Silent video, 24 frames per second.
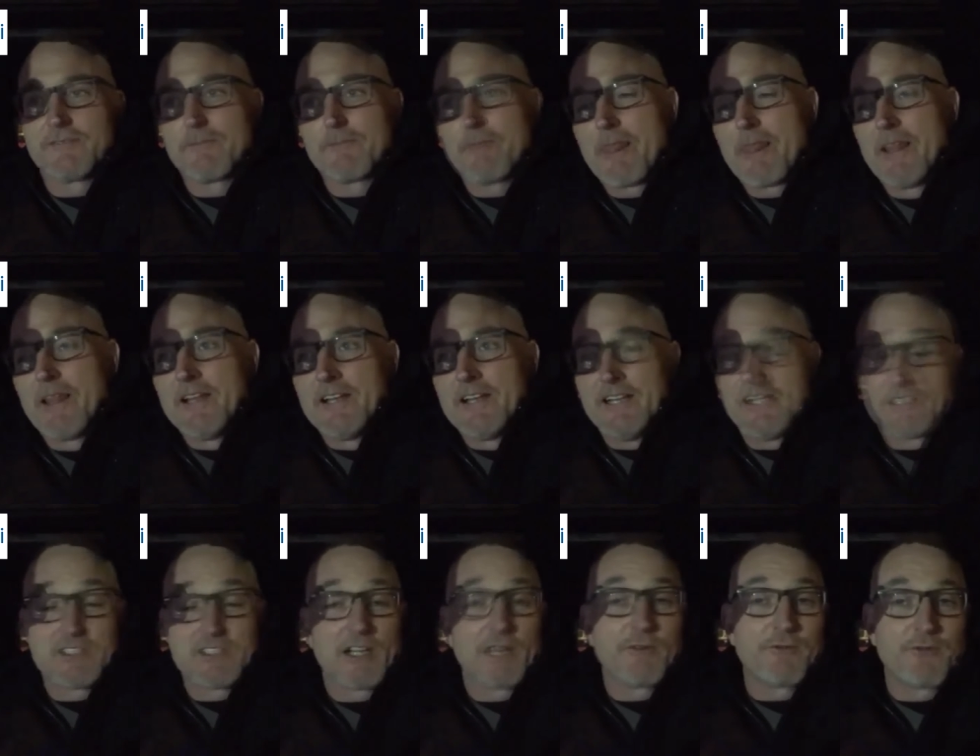And
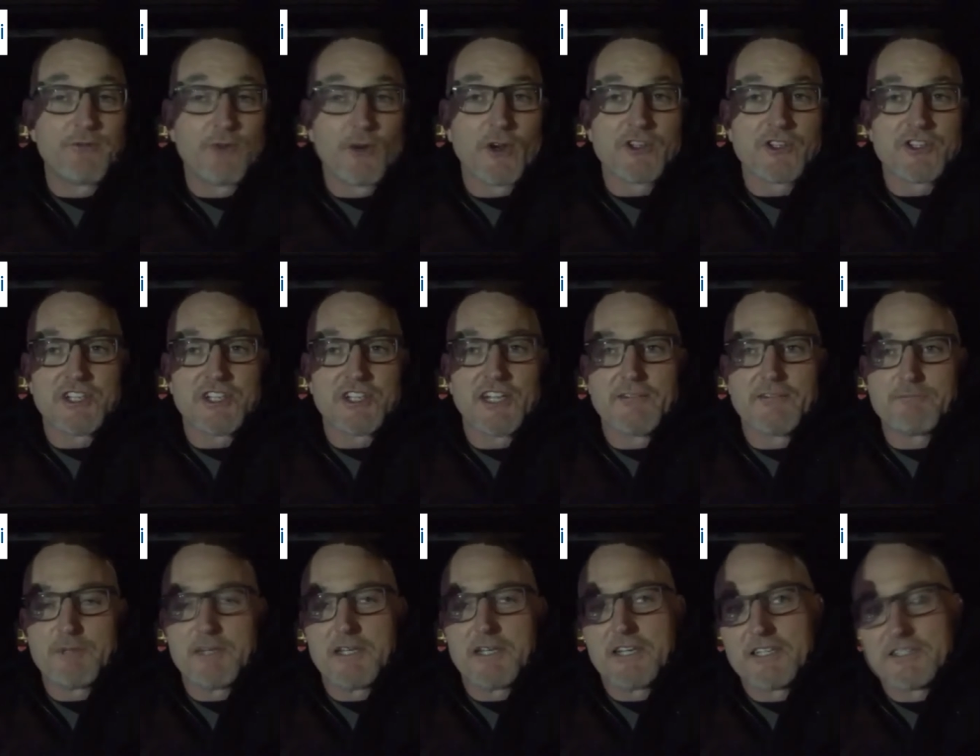it's
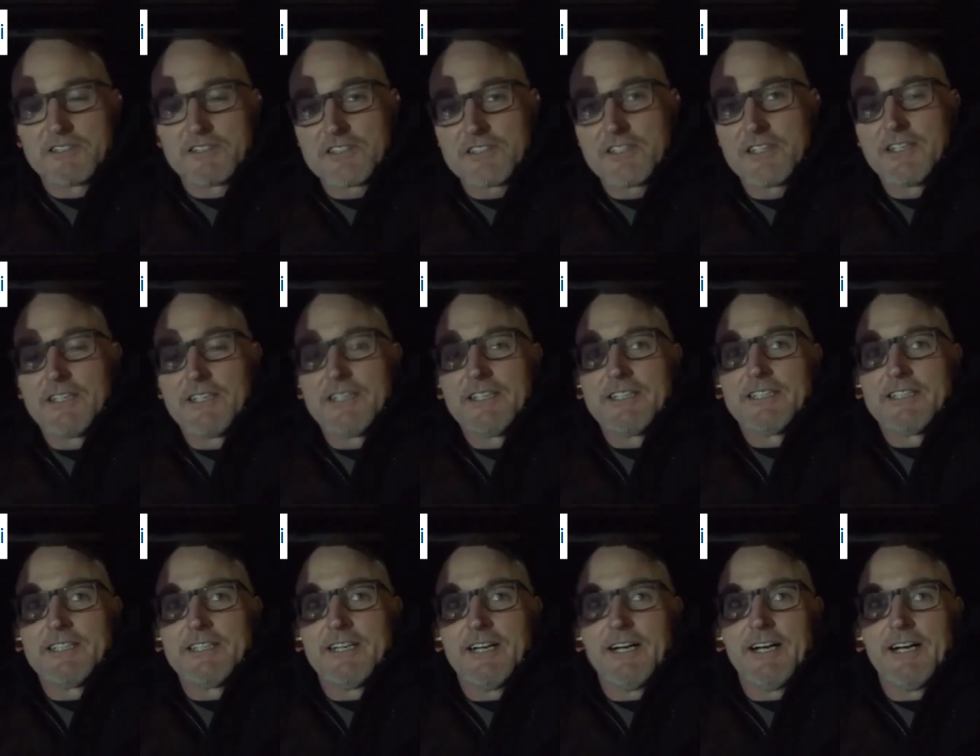unfortunate because
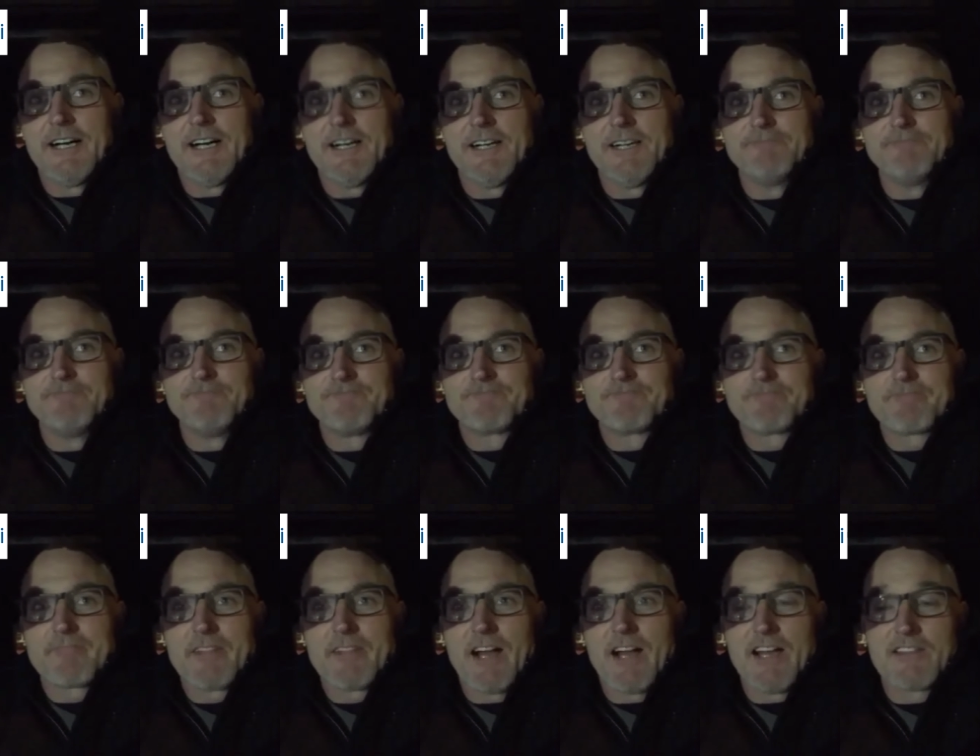um,
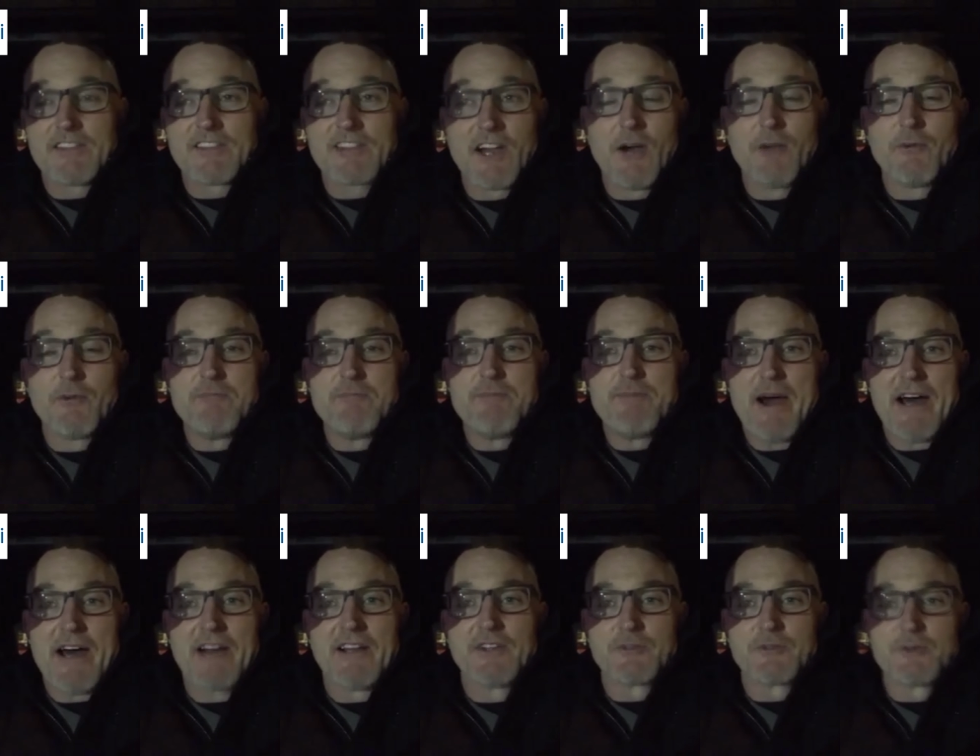I thought we
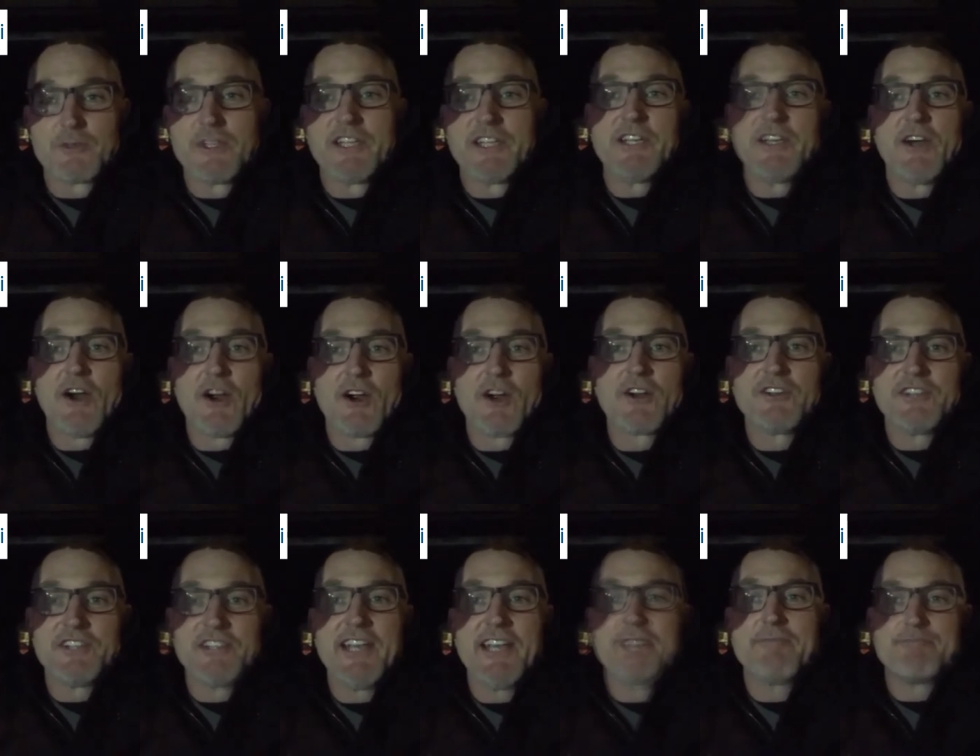battled really
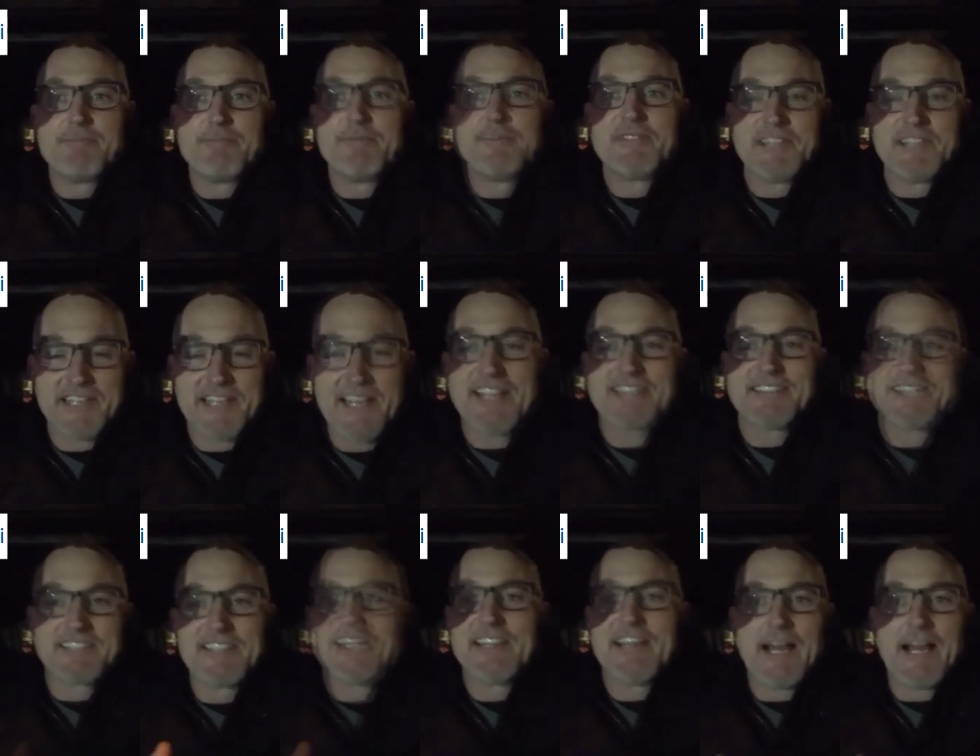hard to get, to
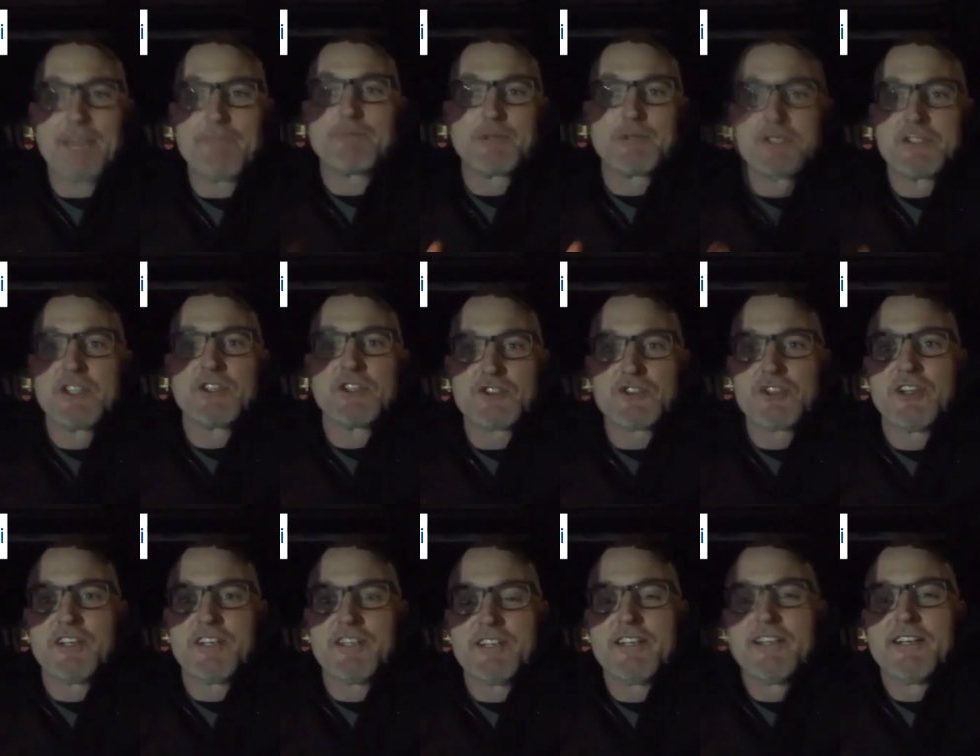get to that
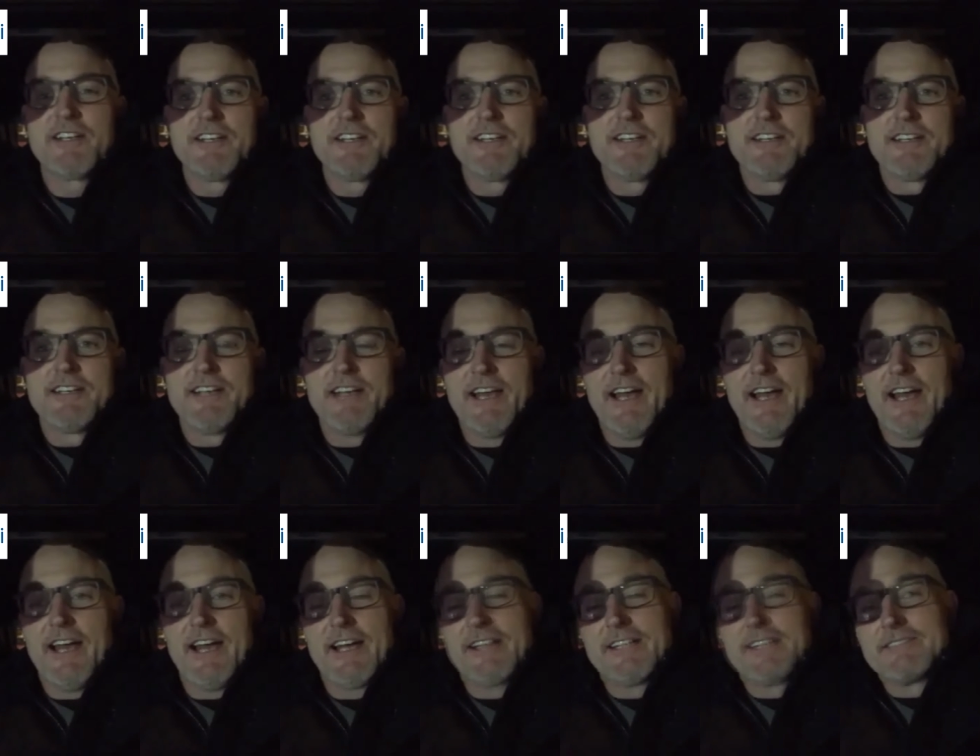position
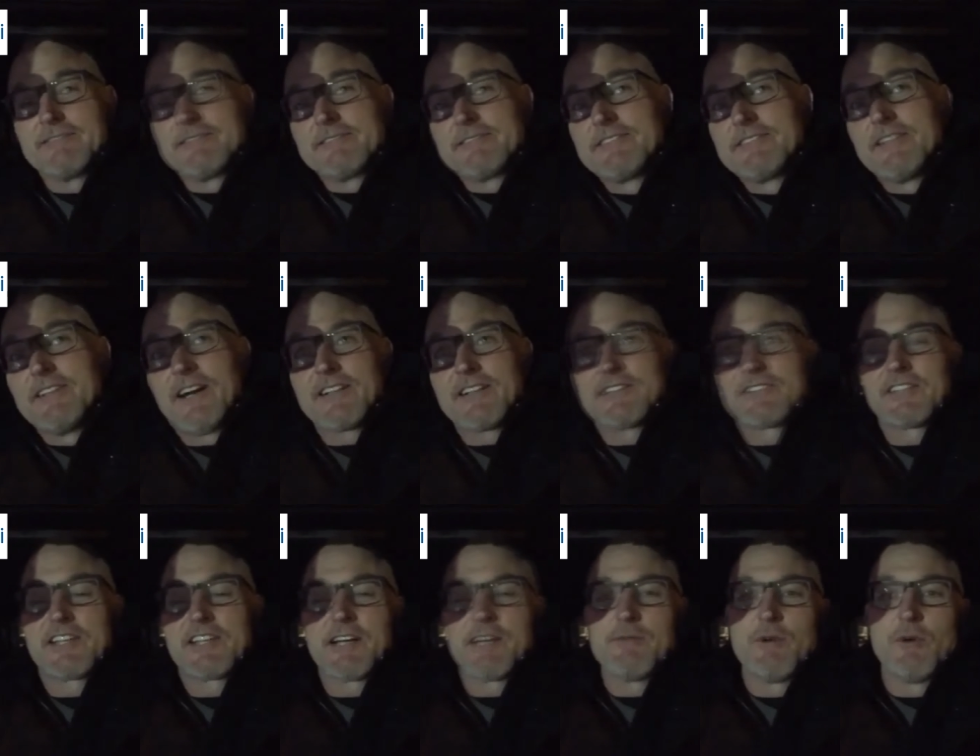and not
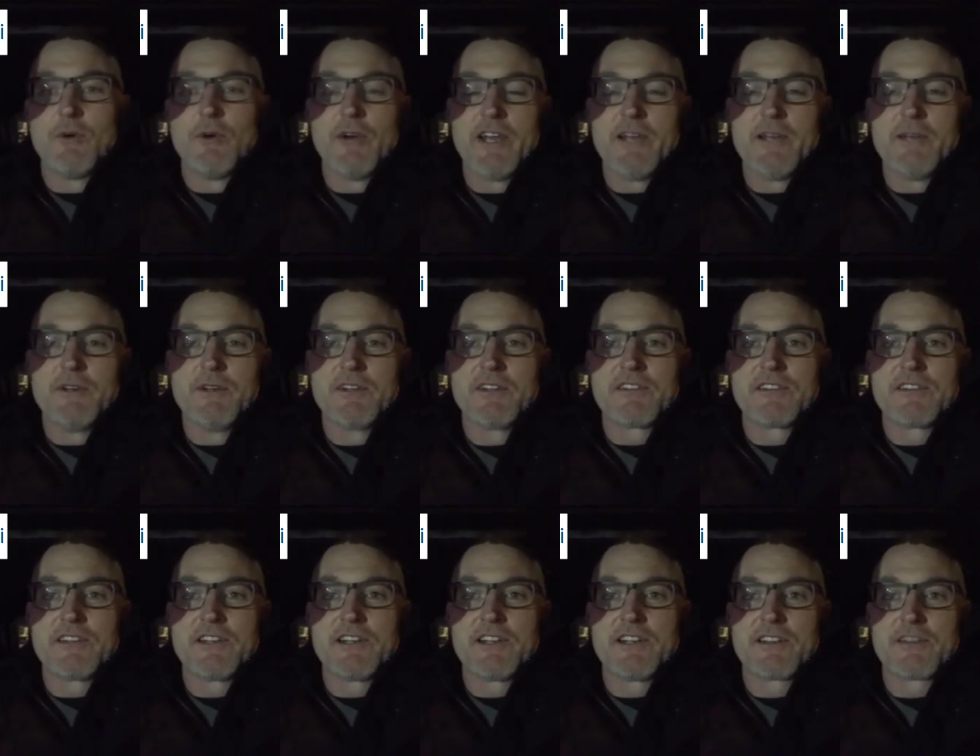to come away
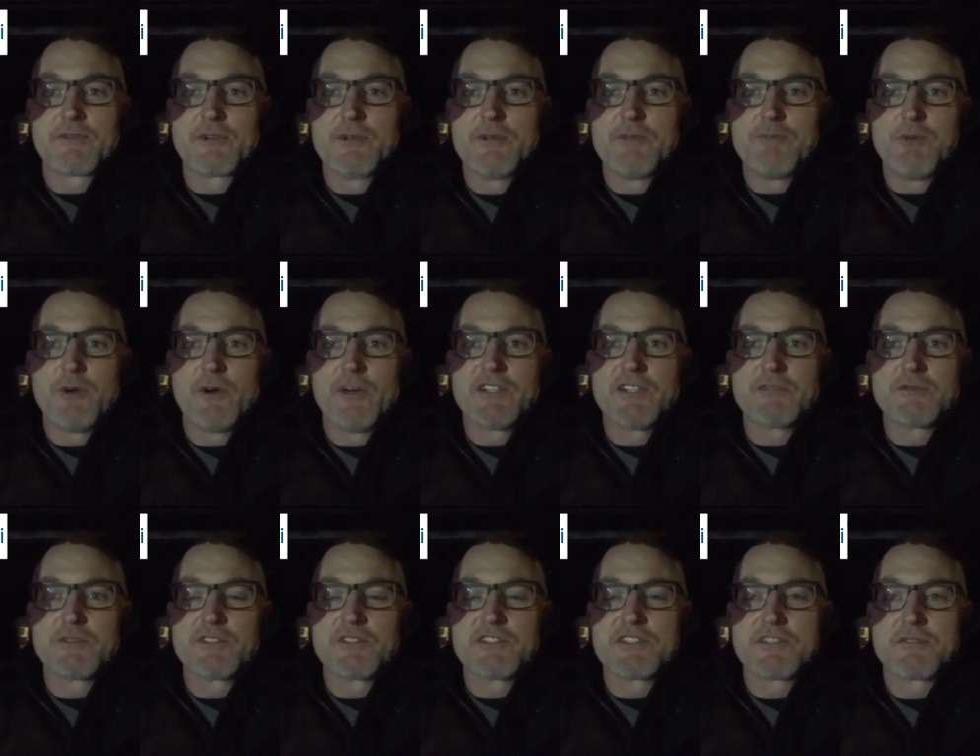with uh, three
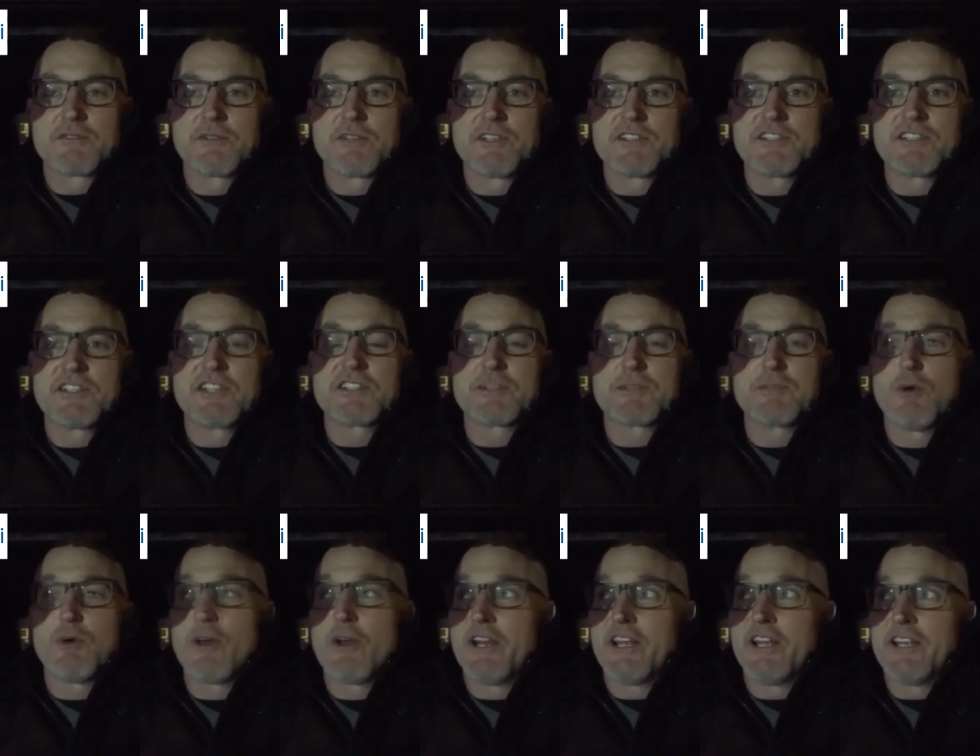points was, was
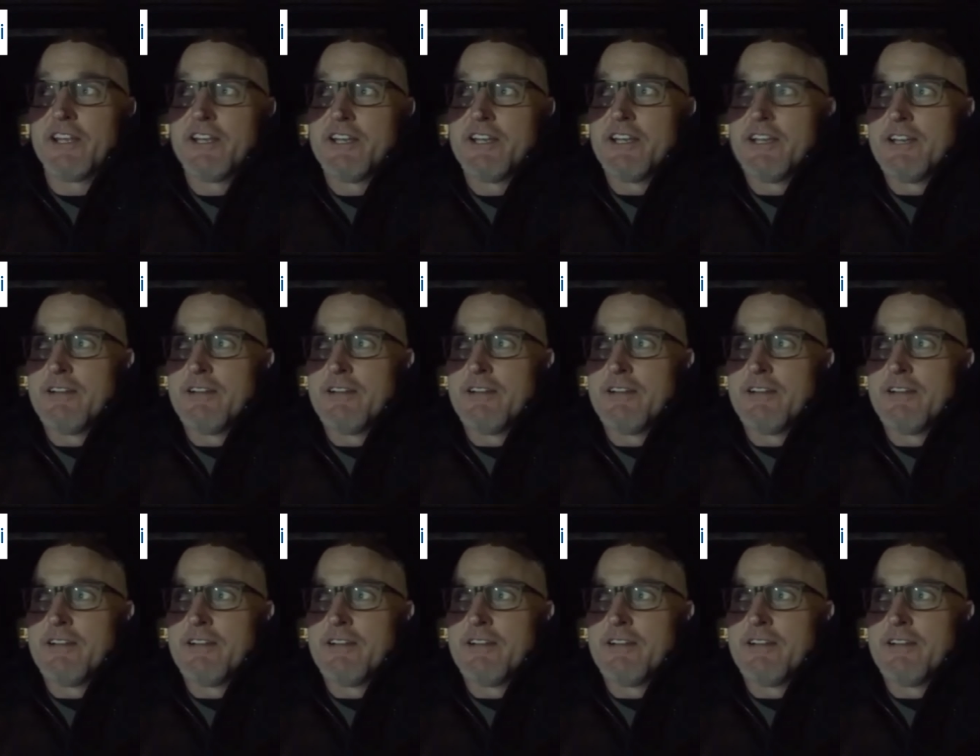disappointing.